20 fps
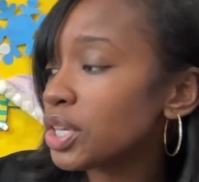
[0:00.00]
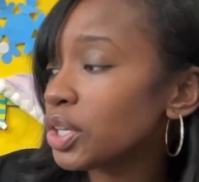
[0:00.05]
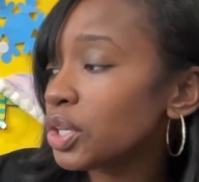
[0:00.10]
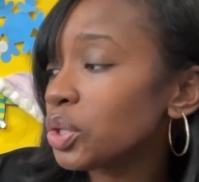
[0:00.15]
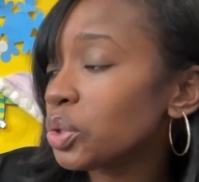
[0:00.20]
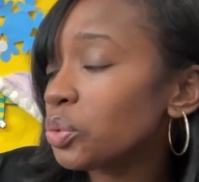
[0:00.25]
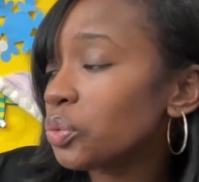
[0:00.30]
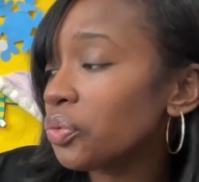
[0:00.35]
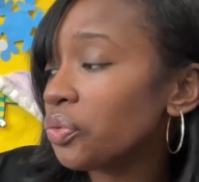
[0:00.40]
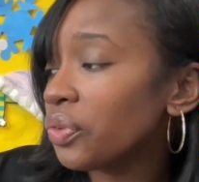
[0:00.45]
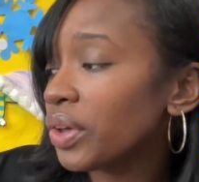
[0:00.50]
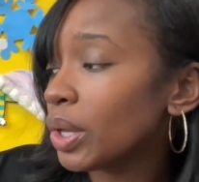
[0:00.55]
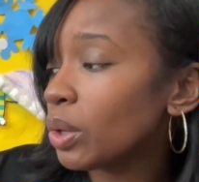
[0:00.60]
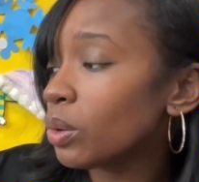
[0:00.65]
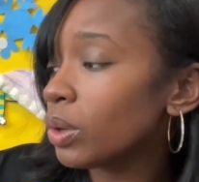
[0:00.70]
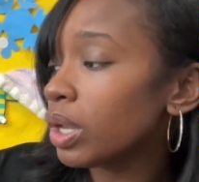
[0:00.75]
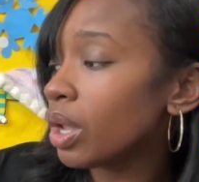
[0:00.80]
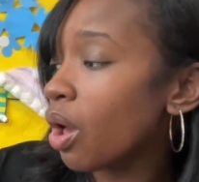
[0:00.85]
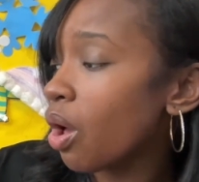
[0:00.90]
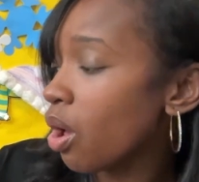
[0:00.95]
you feel
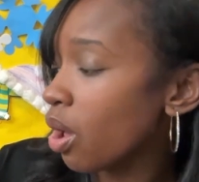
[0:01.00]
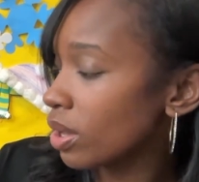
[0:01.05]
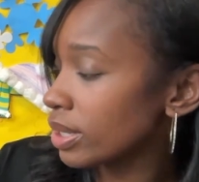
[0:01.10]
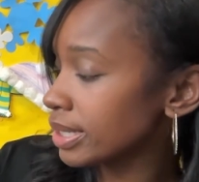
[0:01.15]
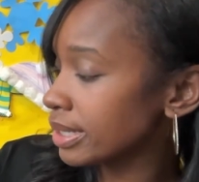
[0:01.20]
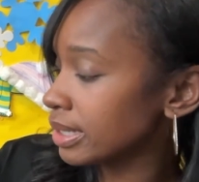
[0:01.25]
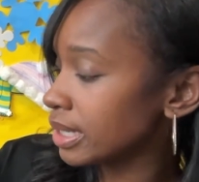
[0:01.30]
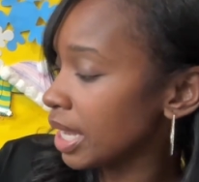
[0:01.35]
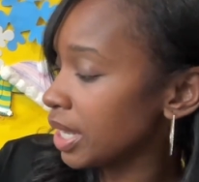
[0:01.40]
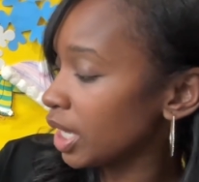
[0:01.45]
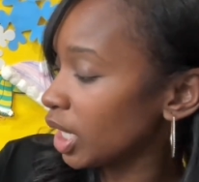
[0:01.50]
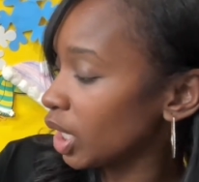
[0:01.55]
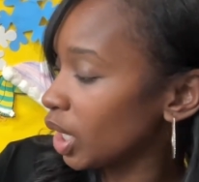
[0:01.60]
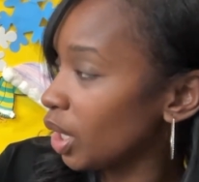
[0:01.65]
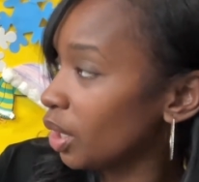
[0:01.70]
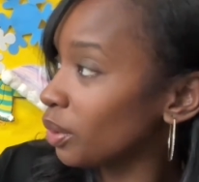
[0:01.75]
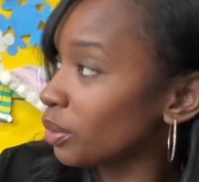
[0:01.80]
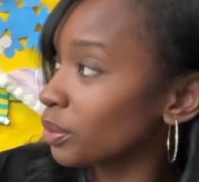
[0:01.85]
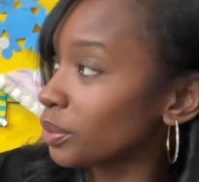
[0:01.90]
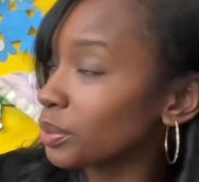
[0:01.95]
lost and
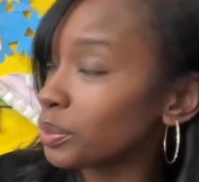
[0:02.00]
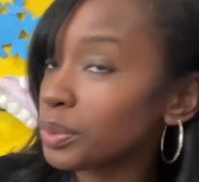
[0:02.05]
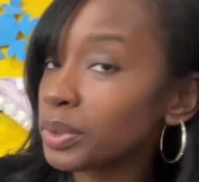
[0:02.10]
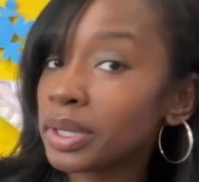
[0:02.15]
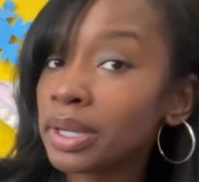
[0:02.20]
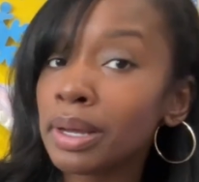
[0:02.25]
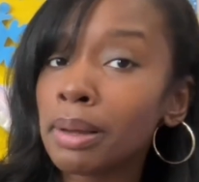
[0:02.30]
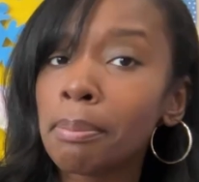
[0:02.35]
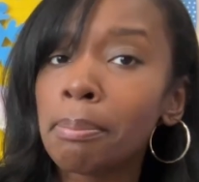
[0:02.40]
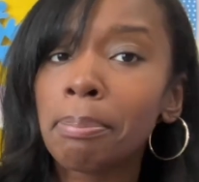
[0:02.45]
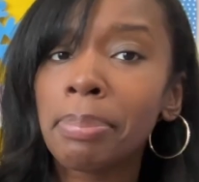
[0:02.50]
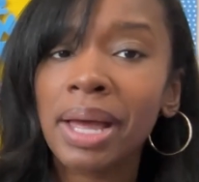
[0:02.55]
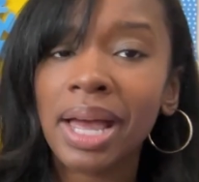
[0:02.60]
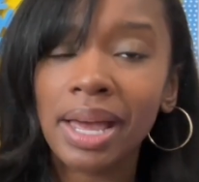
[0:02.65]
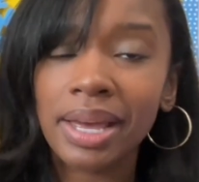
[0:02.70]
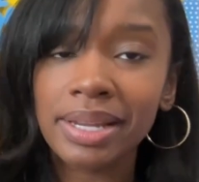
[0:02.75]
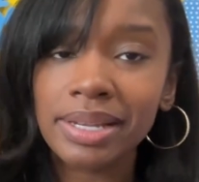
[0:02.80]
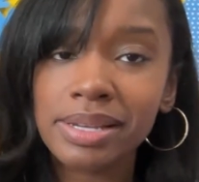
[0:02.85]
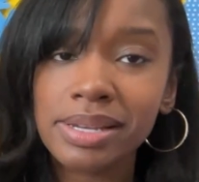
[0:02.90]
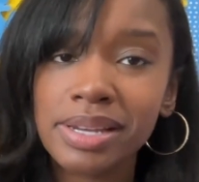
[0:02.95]
alone,
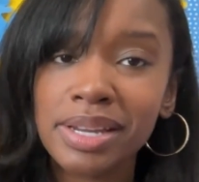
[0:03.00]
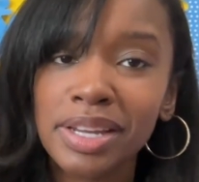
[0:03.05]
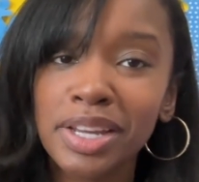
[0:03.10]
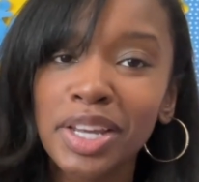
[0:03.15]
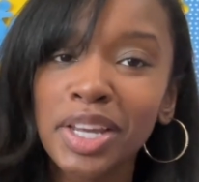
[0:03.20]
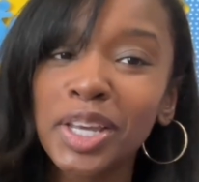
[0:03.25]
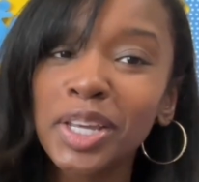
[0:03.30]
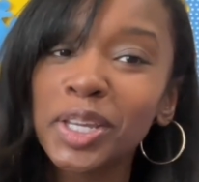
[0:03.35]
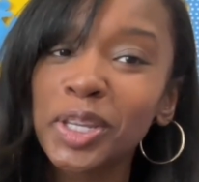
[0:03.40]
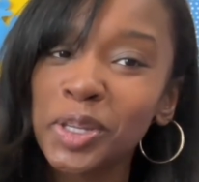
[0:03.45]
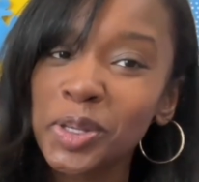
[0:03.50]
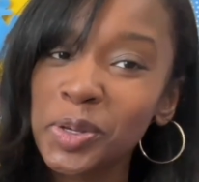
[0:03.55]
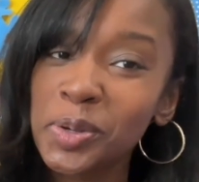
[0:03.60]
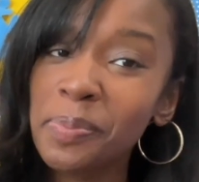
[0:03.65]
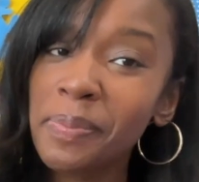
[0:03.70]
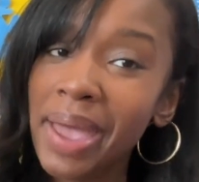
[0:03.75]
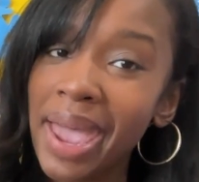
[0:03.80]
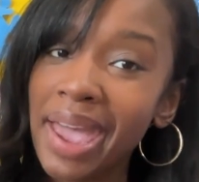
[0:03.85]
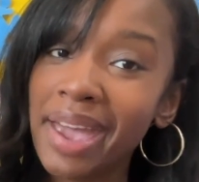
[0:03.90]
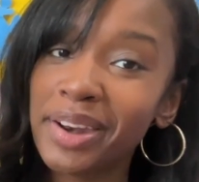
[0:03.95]
but you
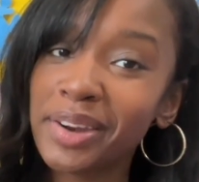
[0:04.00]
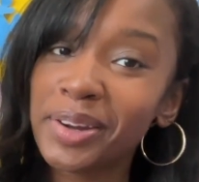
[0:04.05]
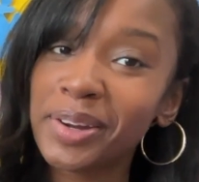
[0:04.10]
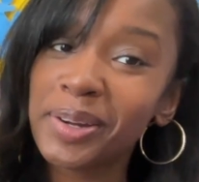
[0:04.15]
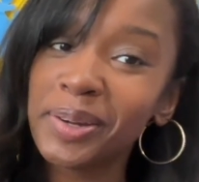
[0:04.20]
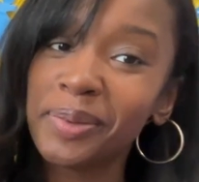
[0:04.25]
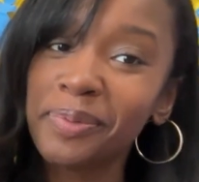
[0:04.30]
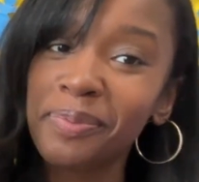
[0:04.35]
matter.